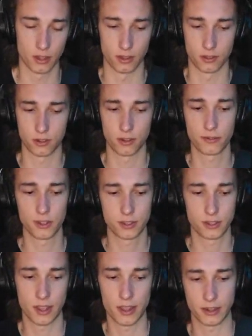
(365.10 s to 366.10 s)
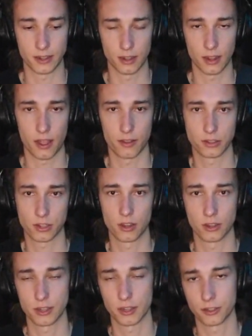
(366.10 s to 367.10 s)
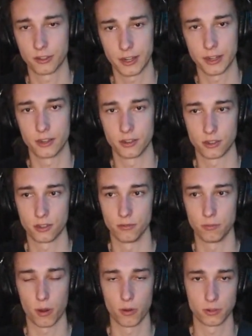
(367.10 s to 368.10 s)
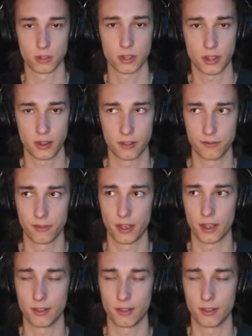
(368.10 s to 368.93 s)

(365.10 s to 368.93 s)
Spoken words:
service that allows content creators to post kind of